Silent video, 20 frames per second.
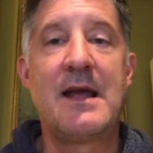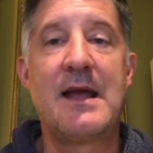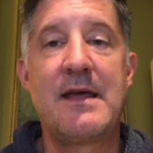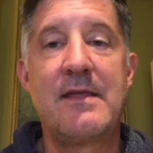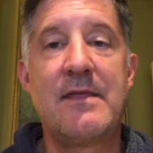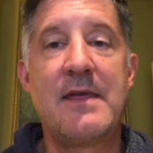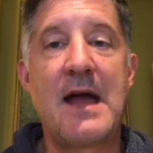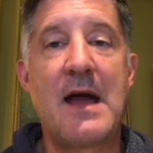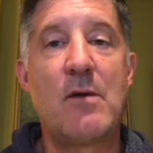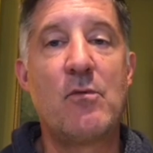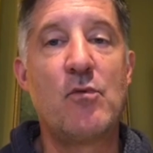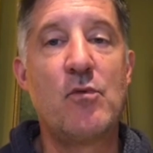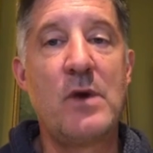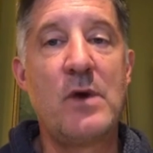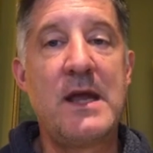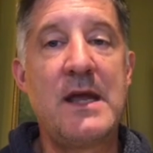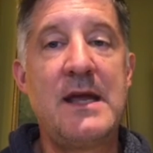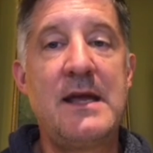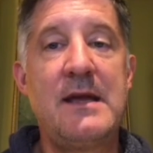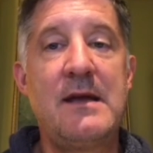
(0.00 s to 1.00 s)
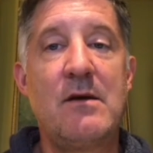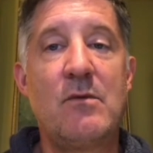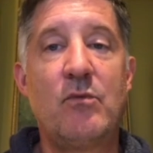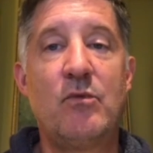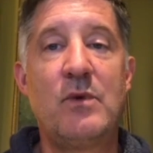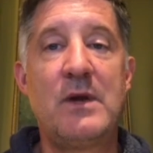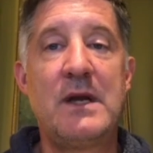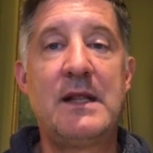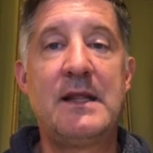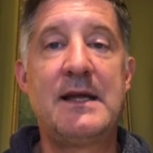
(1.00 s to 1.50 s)
that we
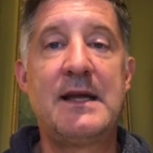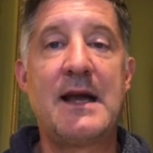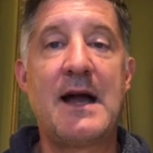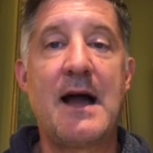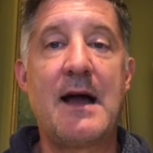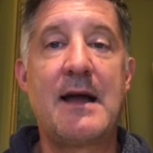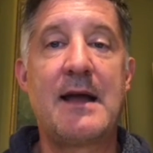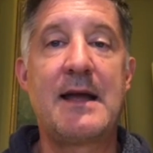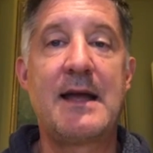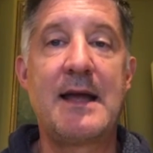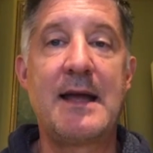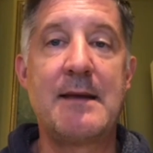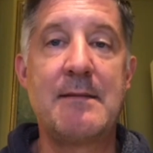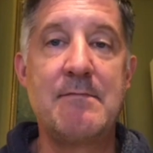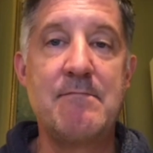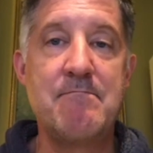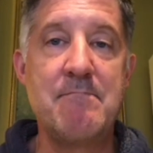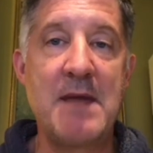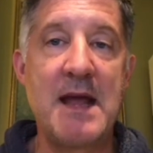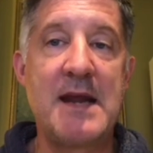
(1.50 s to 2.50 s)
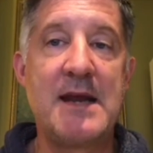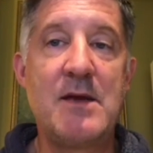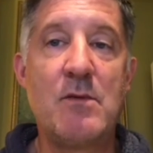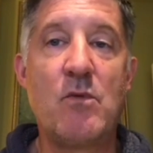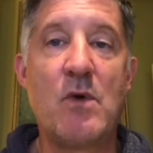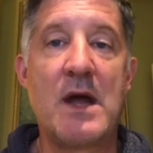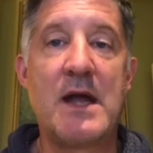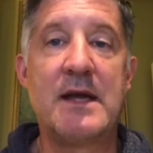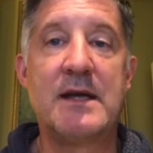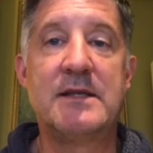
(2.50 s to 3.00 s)
really, in many
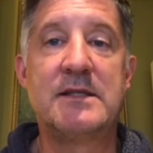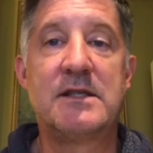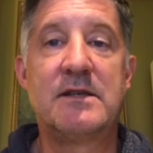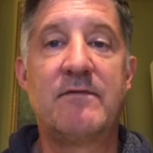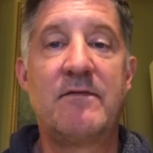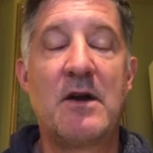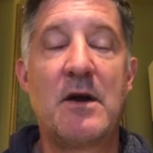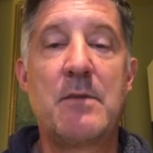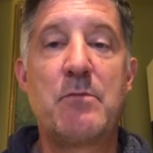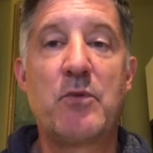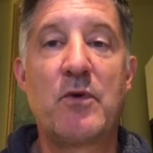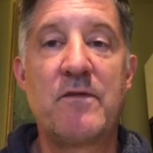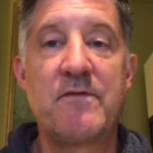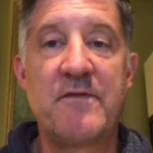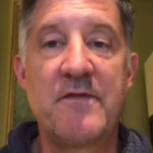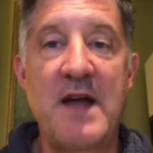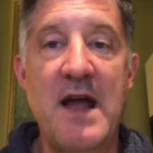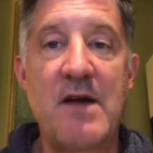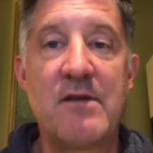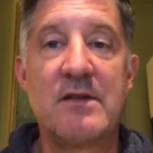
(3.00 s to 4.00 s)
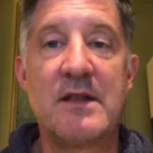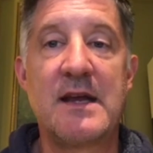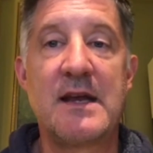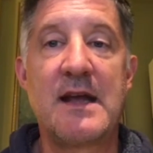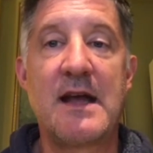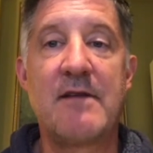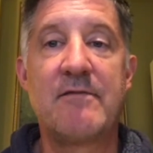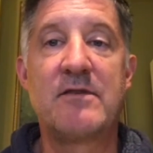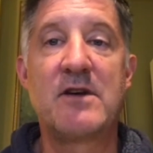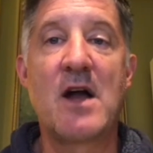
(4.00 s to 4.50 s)
ways, very profoundly
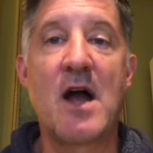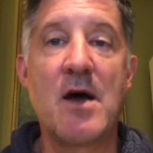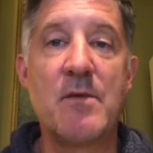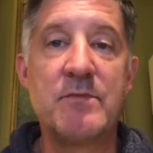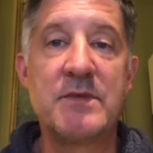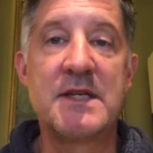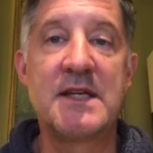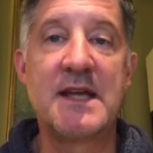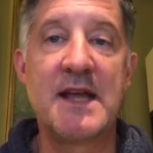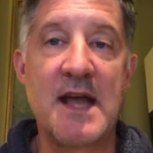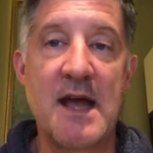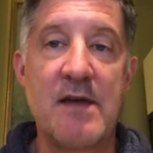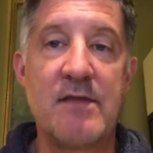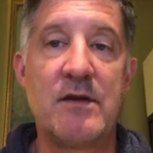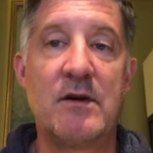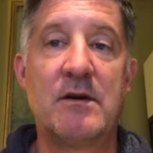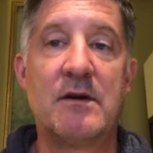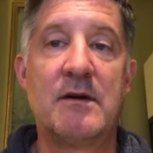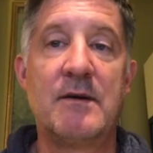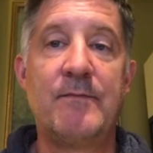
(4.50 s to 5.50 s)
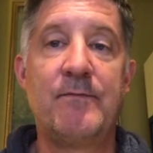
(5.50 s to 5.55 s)
have come together